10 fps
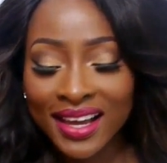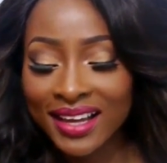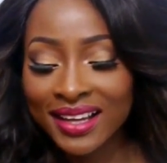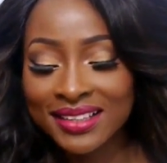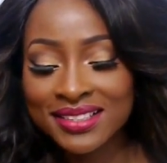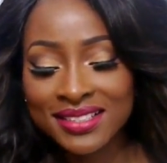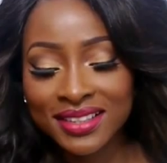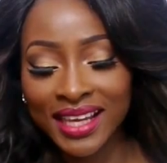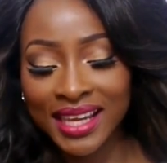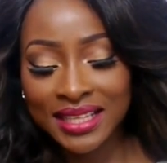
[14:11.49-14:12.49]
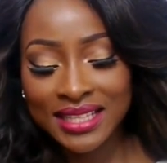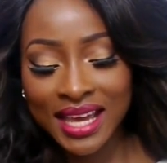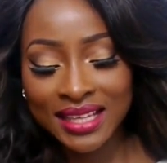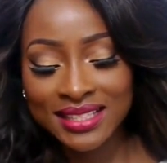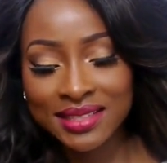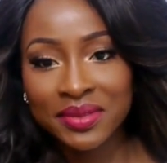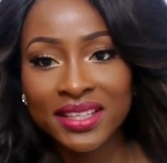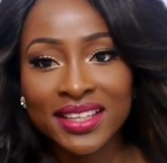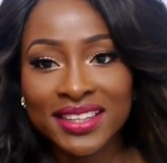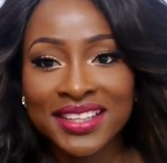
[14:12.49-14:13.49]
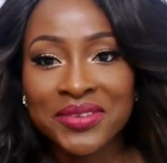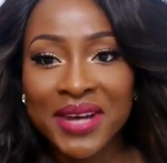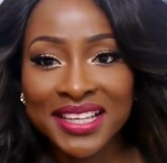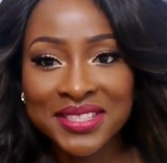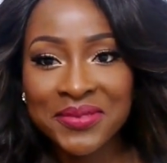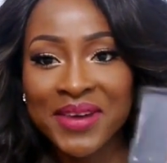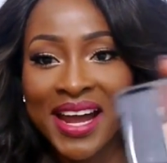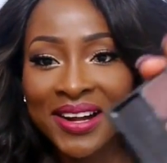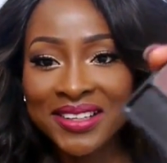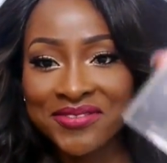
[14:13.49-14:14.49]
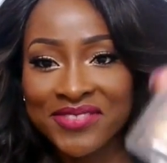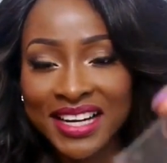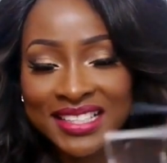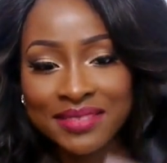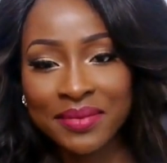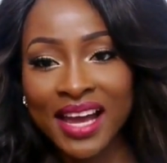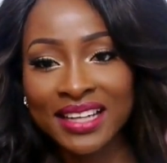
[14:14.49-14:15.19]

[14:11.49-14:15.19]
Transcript: and it has to be the Wet n Wild Vanity